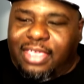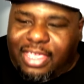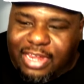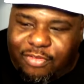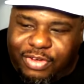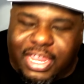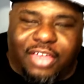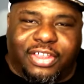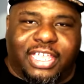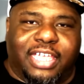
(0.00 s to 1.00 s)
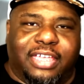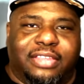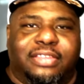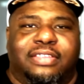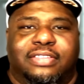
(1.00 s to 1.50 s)
And every now and
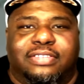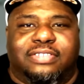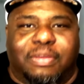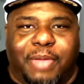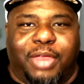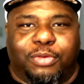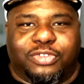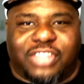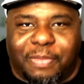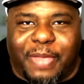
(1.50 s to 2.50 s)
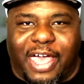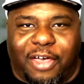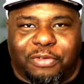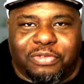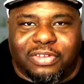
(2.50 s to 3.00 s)
again, somebody will step
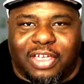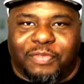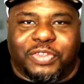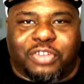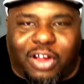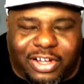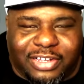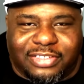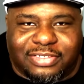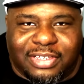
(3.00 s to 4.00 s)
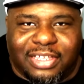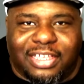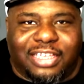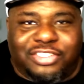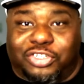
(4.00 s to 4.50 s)
out of the darkness
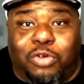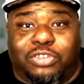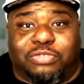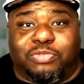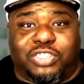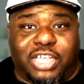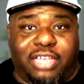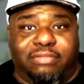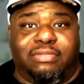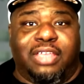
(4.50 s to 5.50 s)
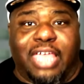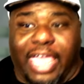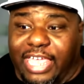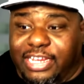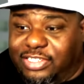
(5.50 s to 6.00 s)
and show us some shit.
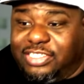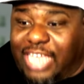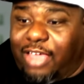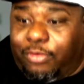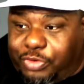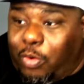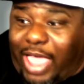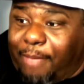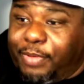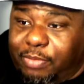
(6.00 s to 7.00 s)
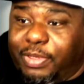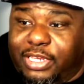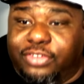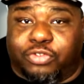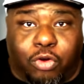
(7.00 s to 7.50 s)
And it just ha so happened to be
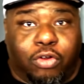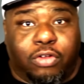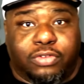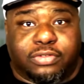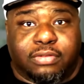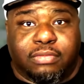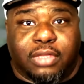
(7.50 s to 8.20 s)
these girls